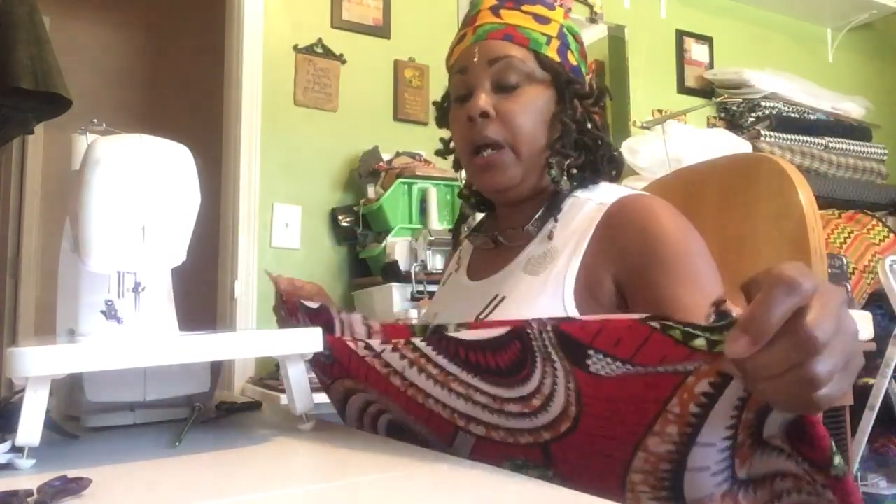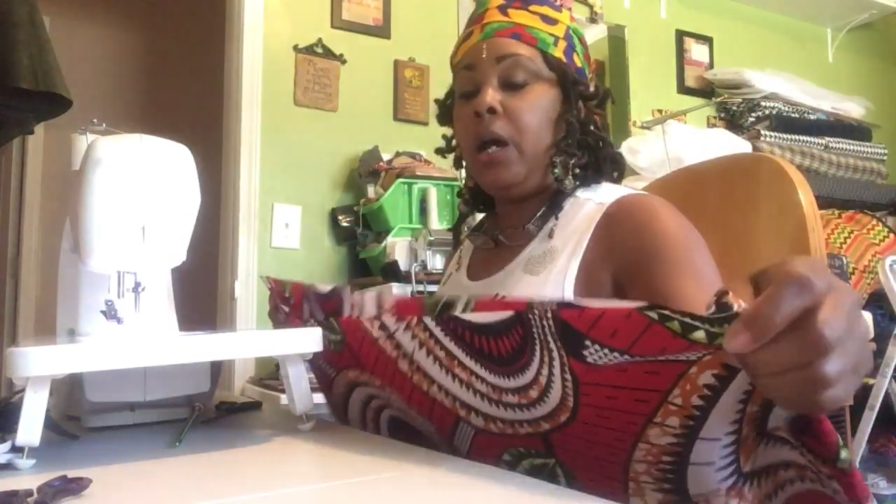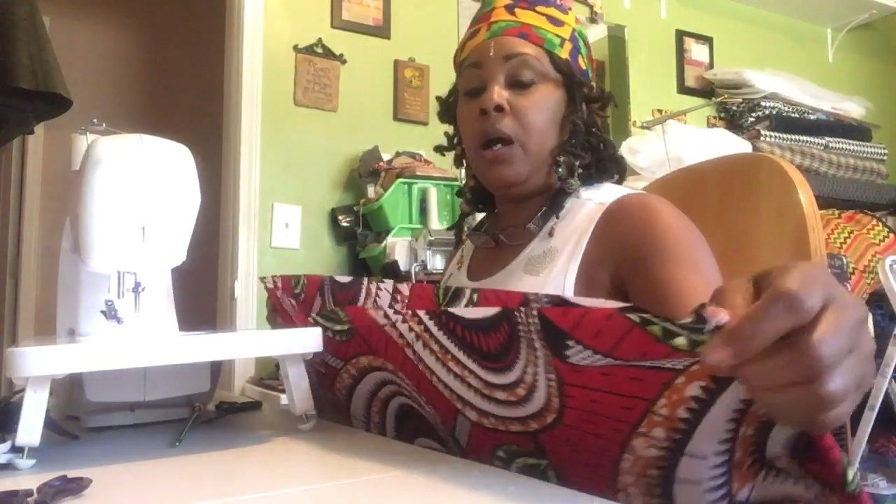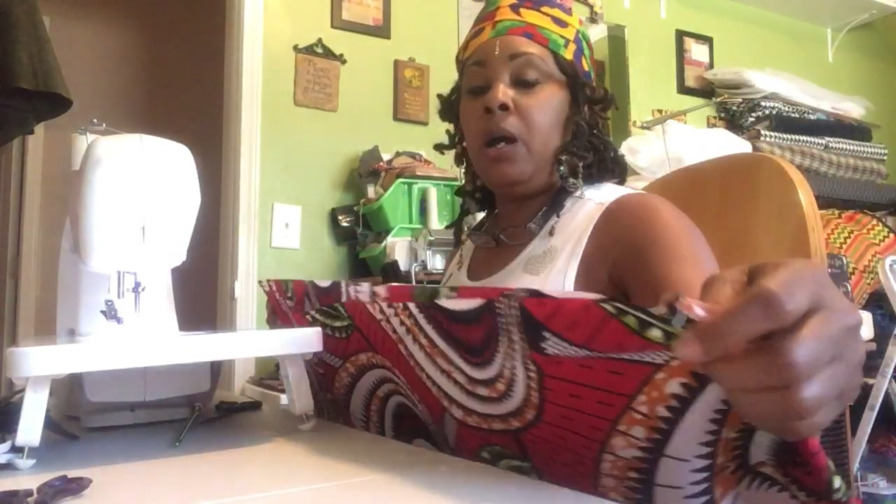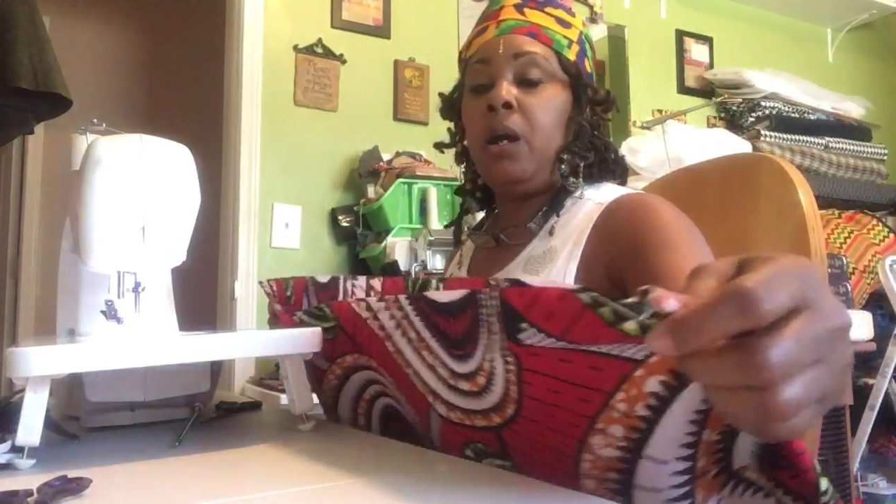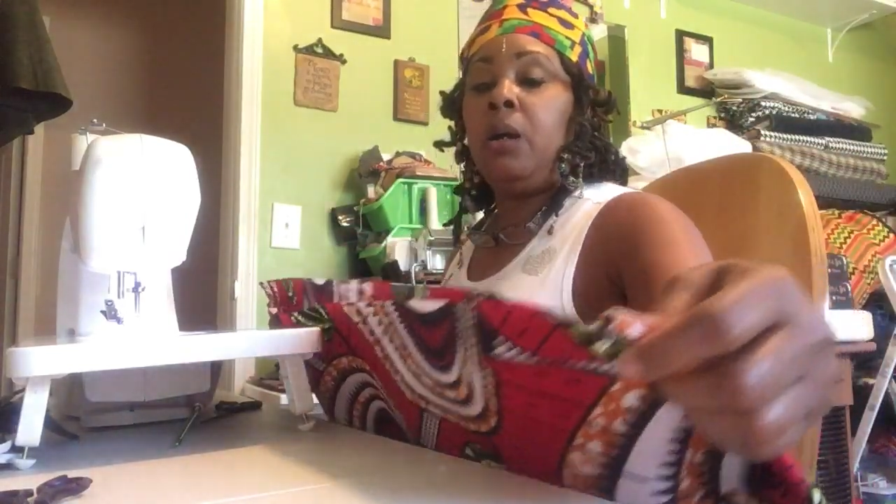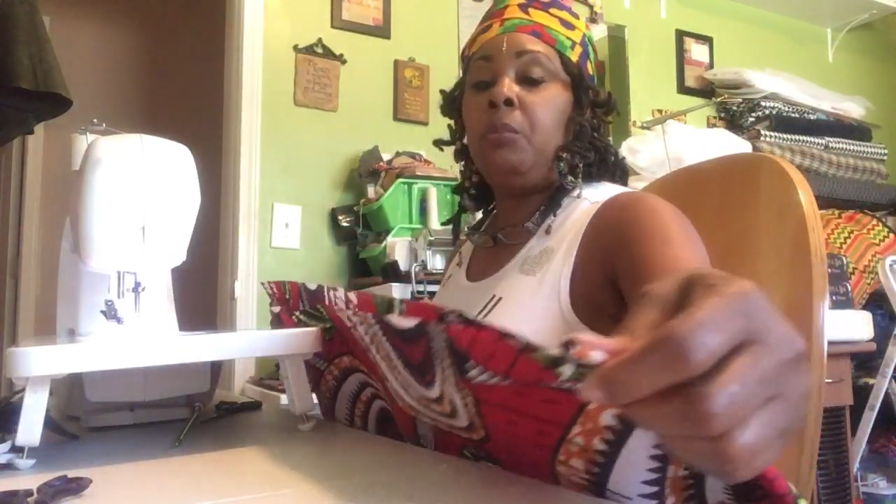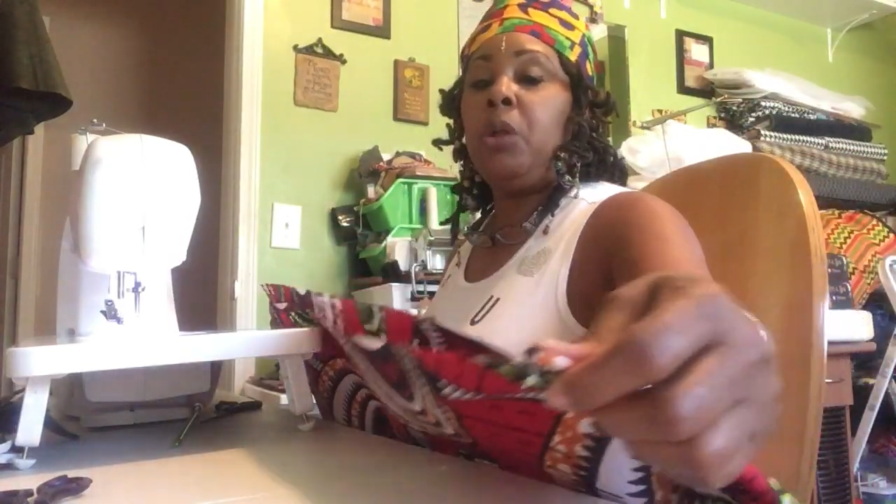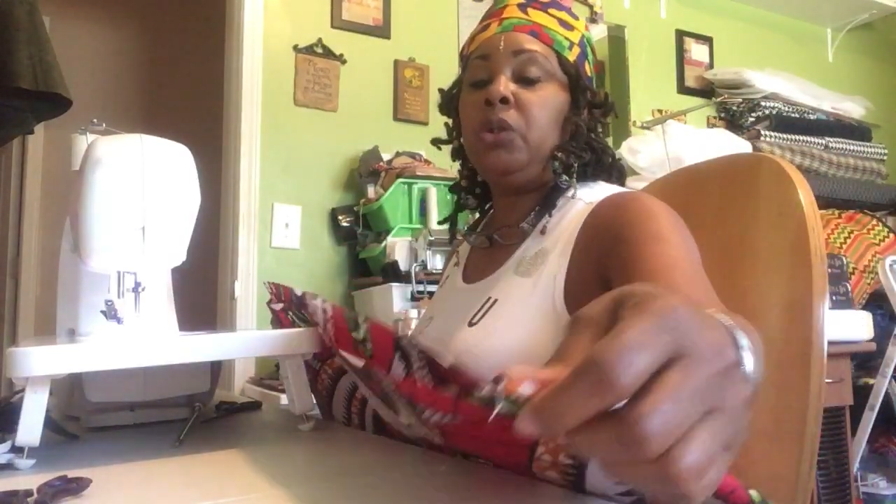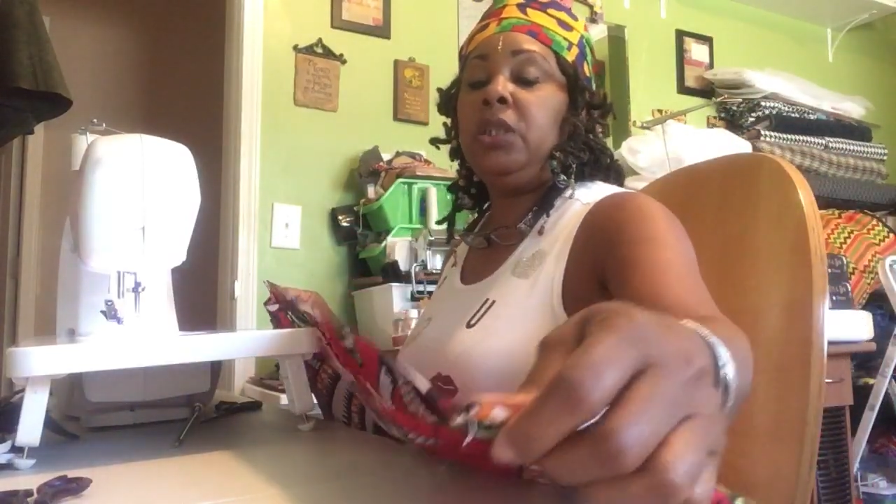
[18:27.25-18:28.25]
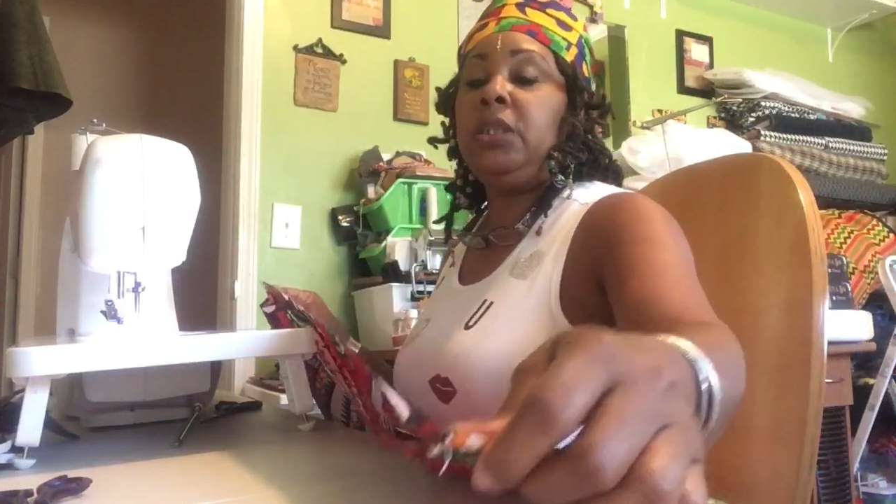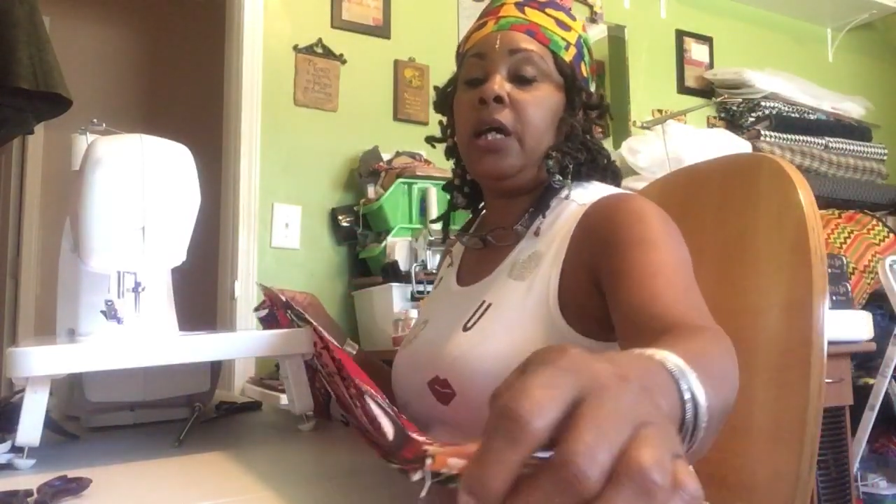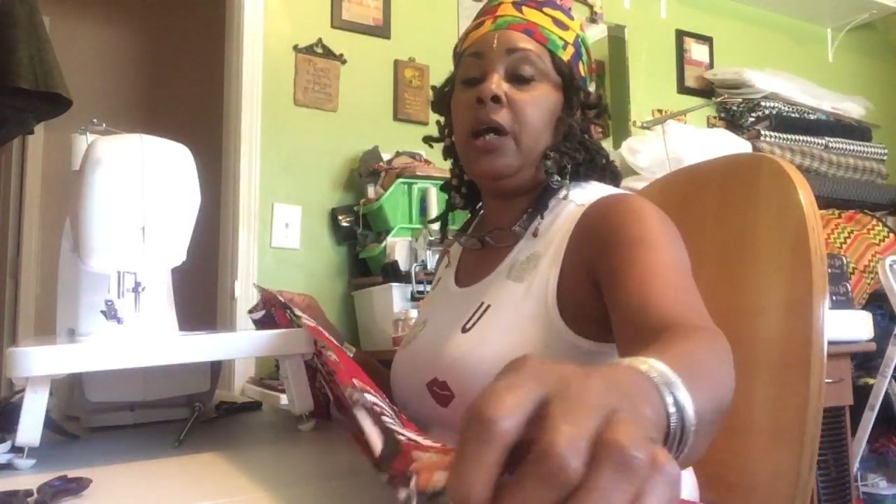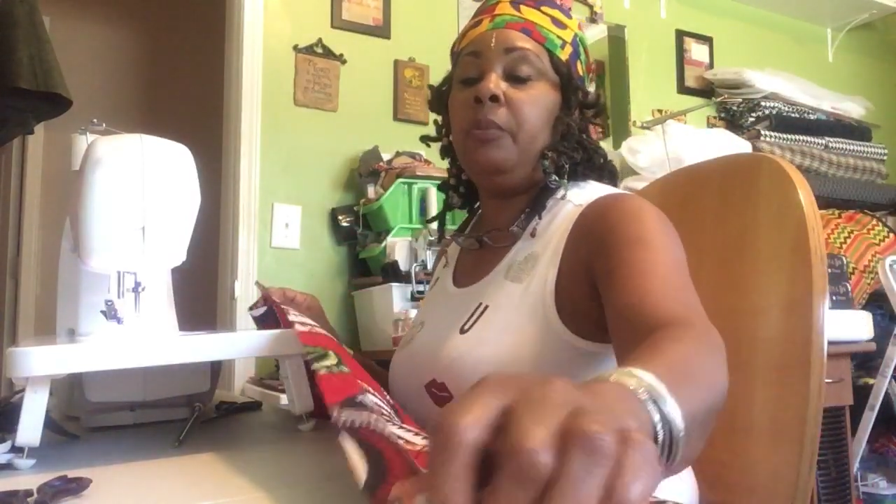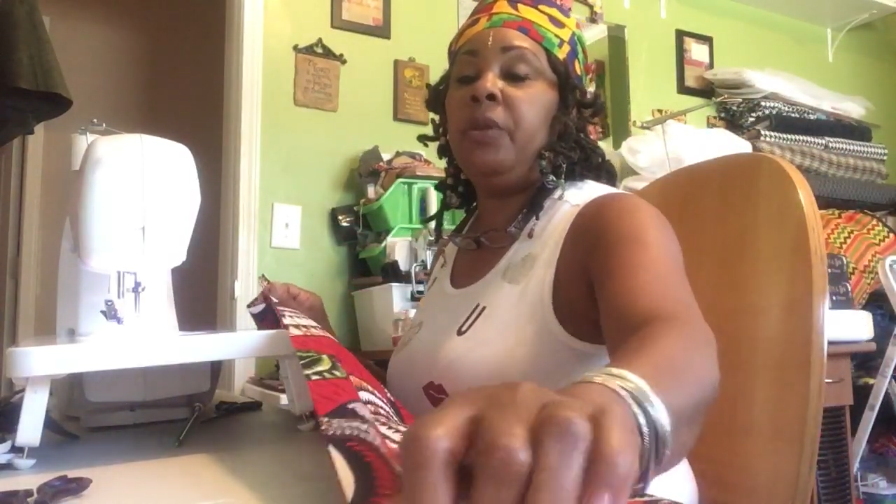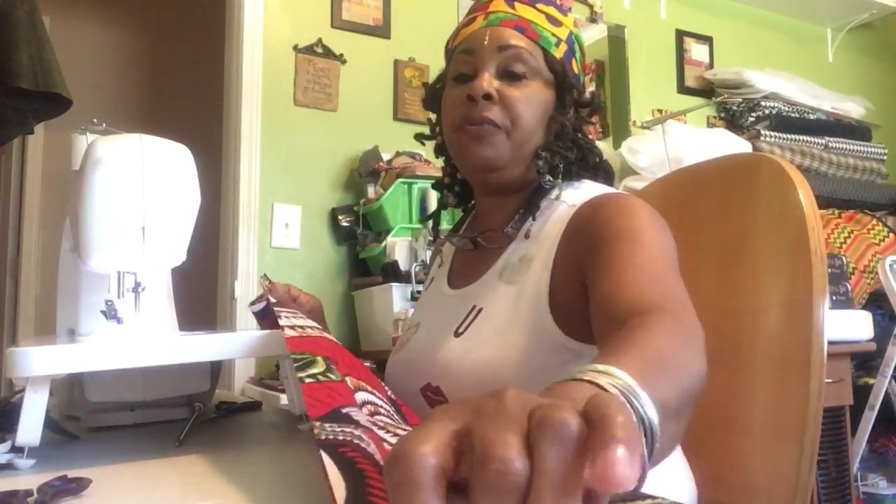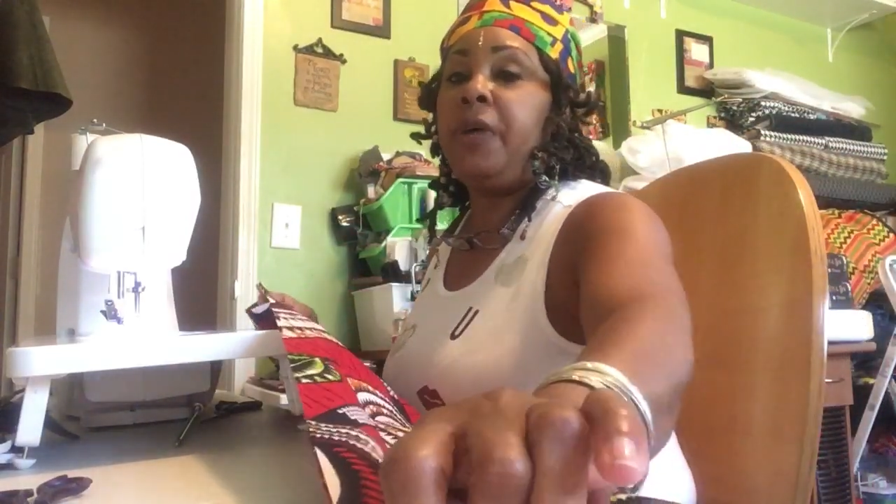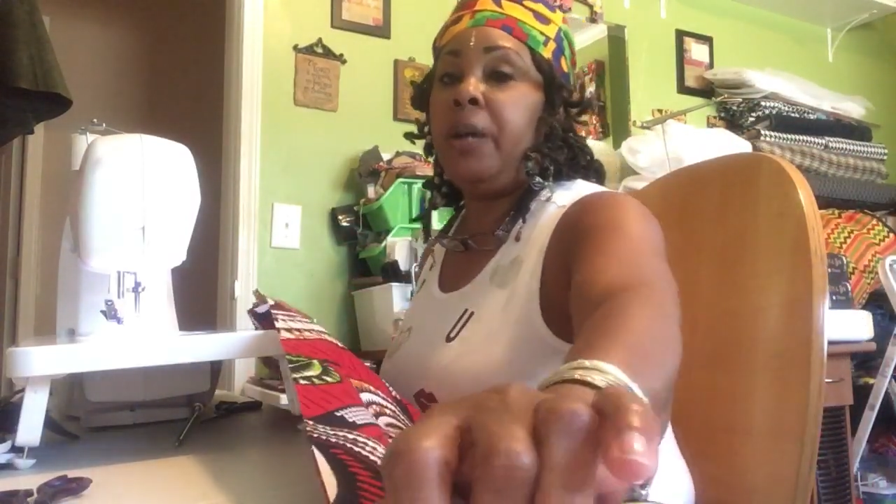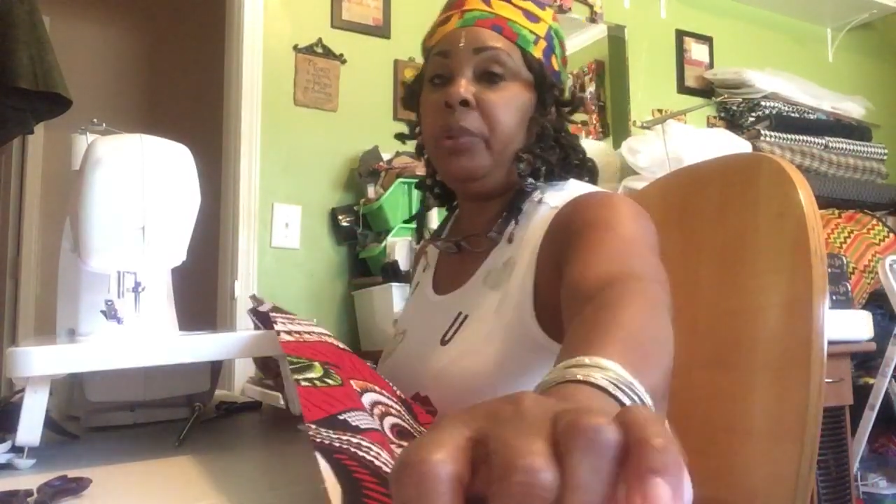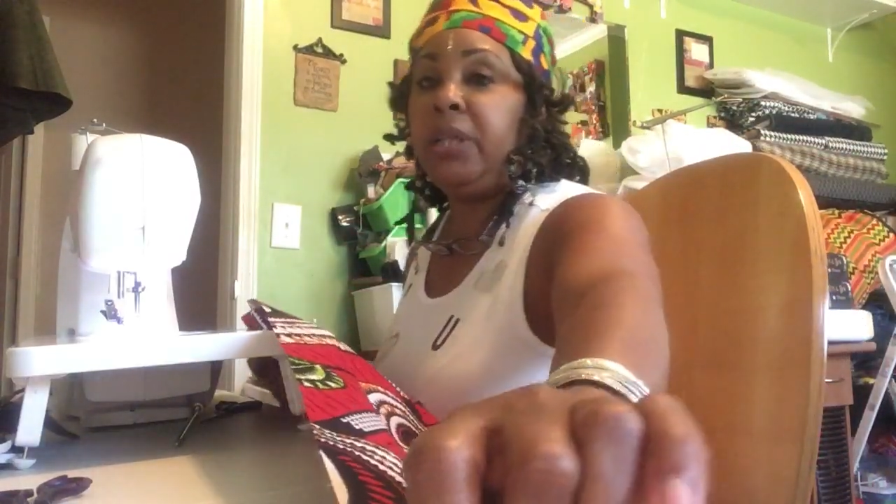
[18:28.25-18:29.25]
Most of the time the
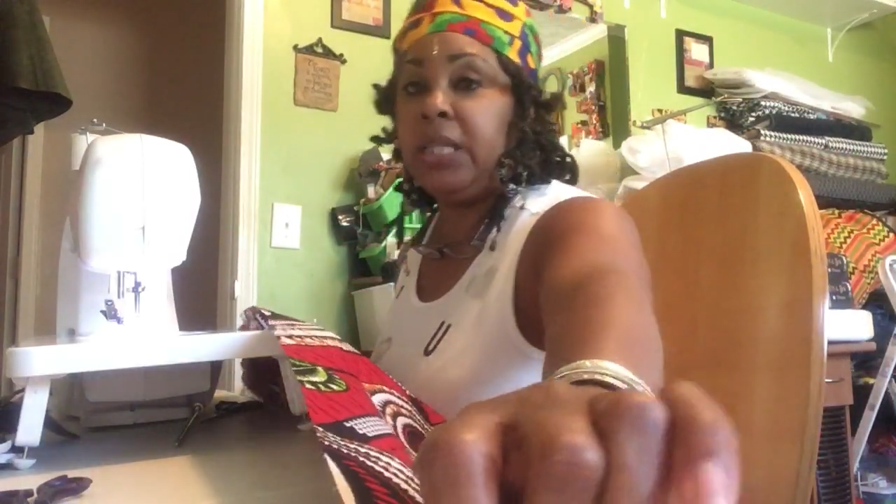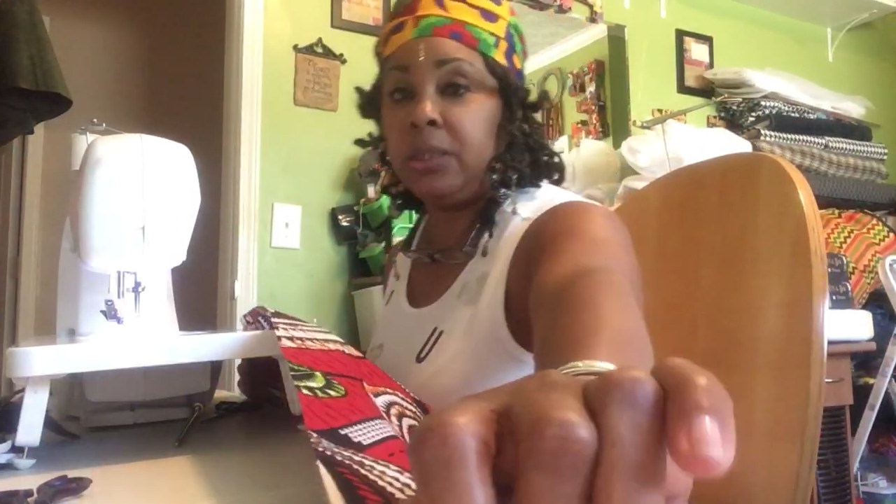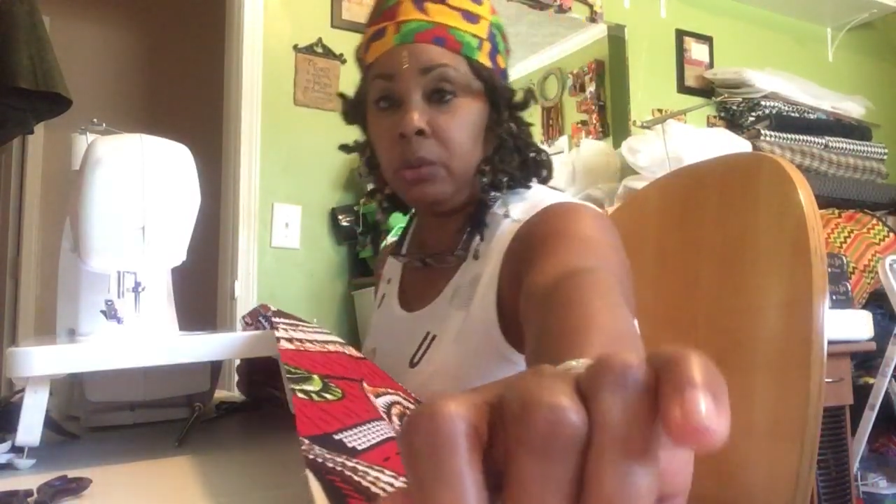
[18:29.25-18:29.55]
fabric that's